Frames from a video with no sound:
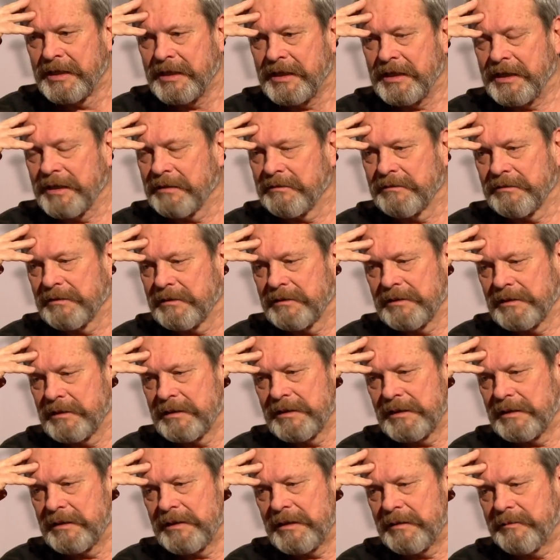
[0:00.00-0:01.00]
And
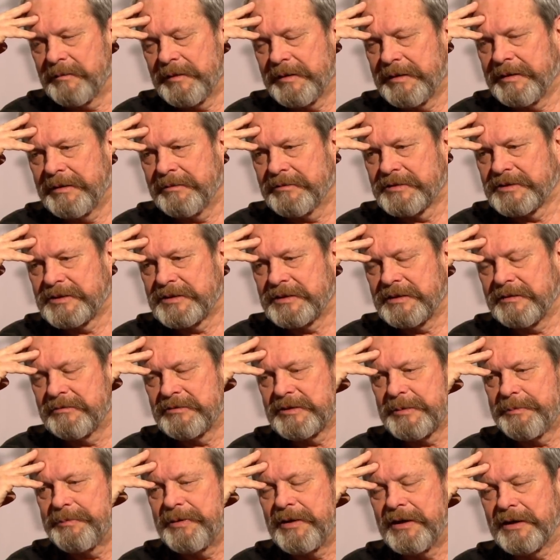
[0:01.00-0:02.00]
I mean, it was it was
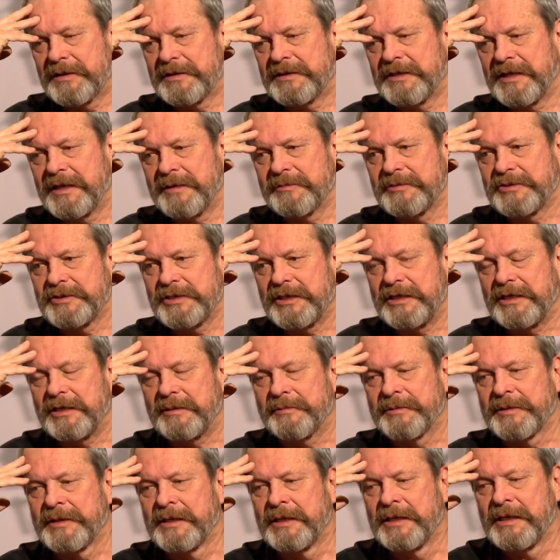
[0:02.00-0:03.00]
a part-time
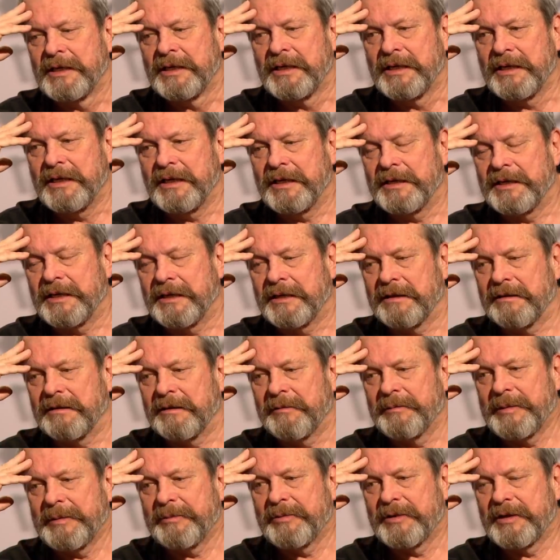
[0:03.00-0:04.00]
job, and and I
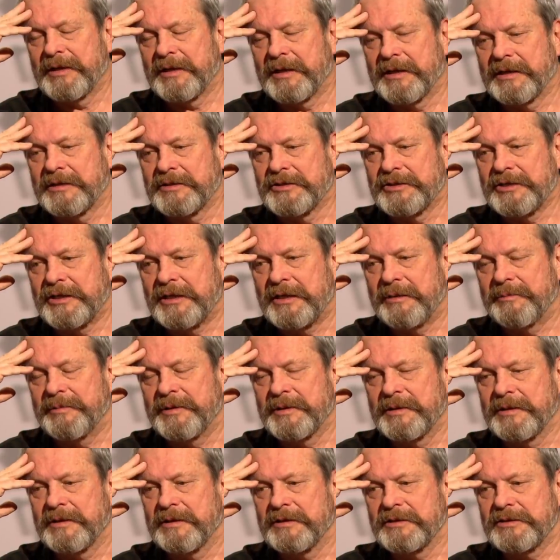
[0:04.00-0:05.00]
remember getting a job
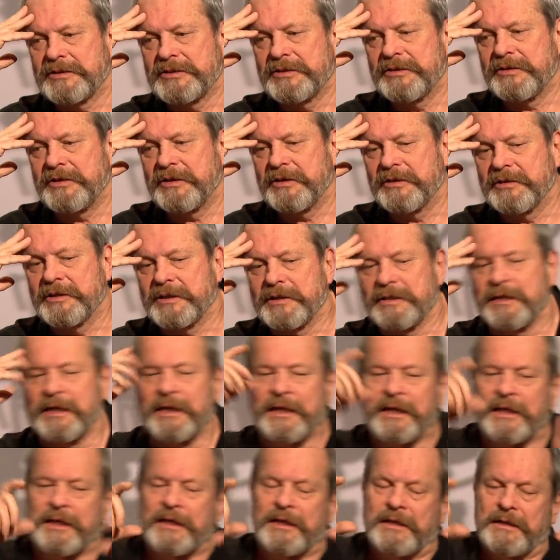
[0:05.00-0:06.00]
in a studio that
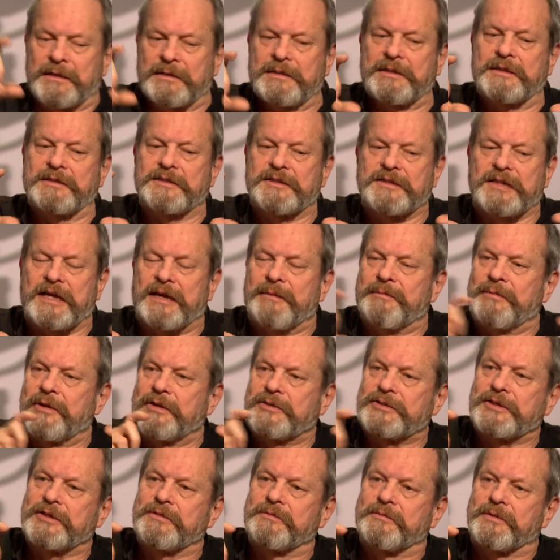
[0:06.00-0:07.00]
did stop
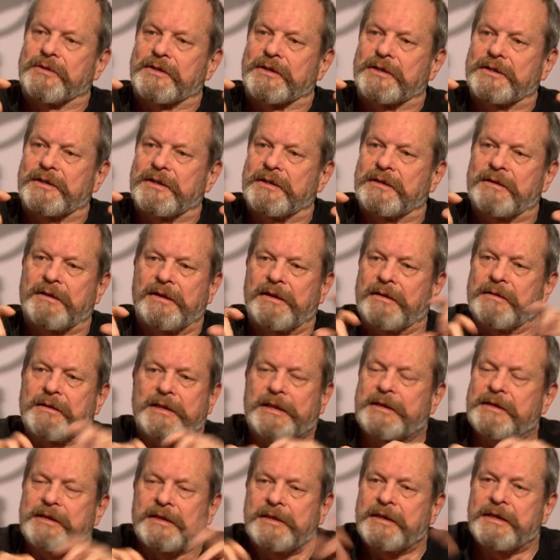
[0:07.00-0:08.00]
motion work. Uh, it,
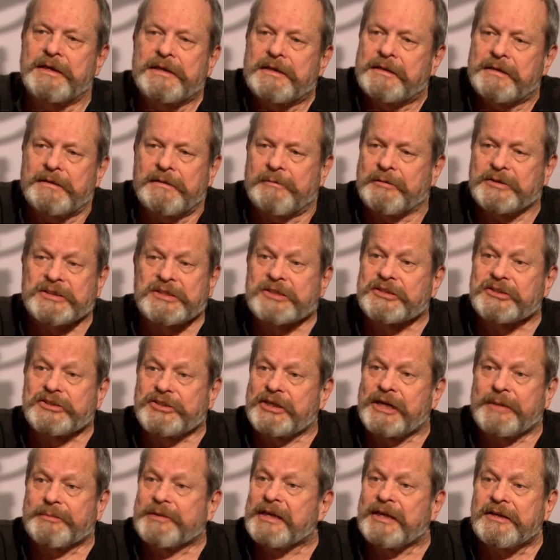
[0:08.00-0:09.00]
uh, did, it wasn't yeah. a
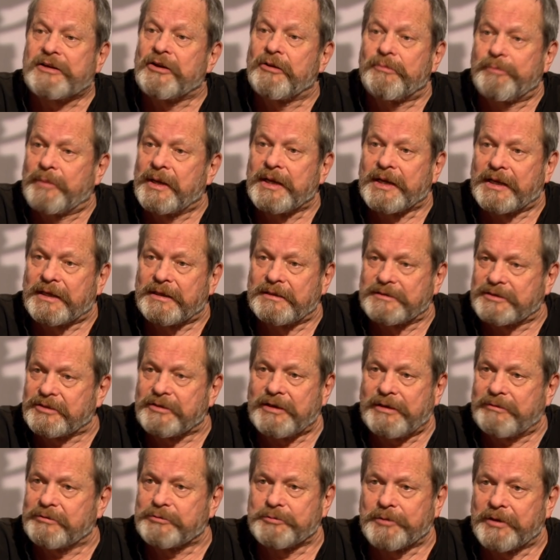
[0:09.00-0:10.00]
job; they had no money, so
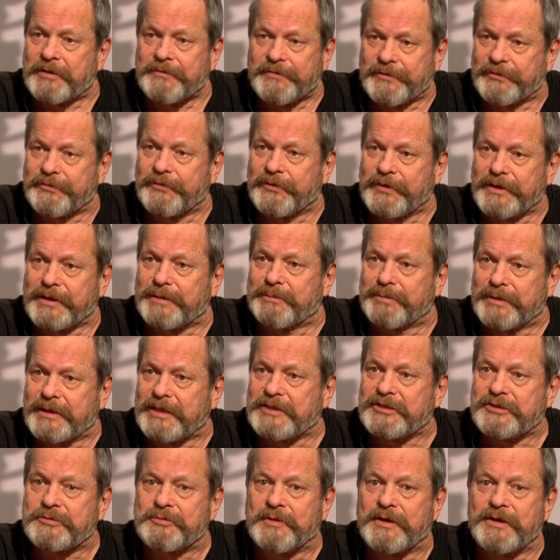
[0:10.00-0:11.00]
I was working for free. But I
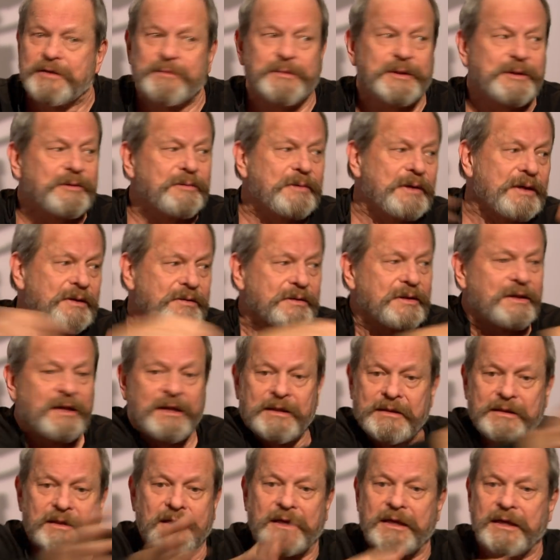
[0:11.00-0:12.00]
just wanted to be around yeah.
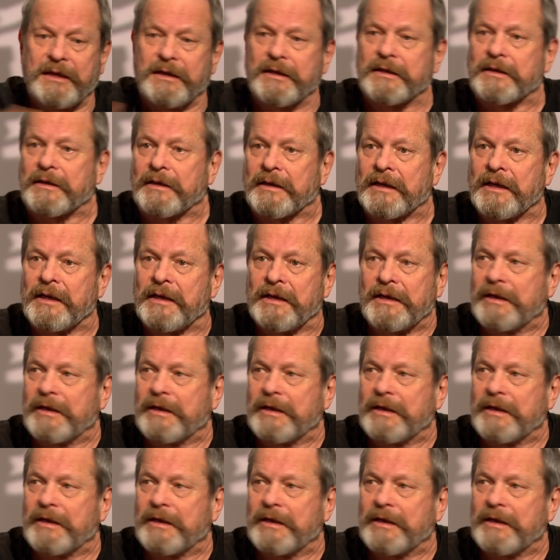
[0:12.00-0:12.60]
the gear.